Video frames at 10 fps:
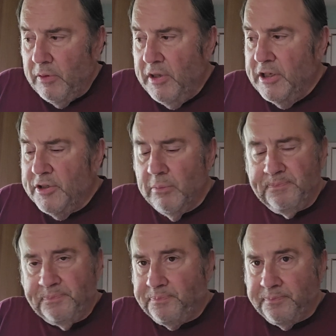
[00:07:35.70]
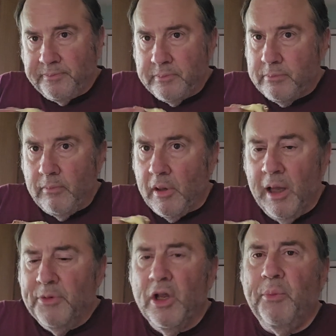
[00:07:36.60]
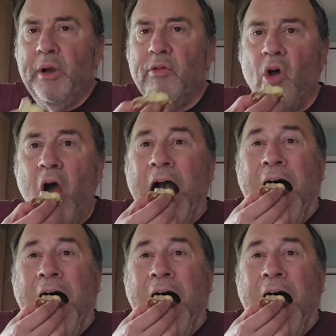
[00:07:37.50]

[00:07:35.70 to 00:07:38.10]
This, I would never know.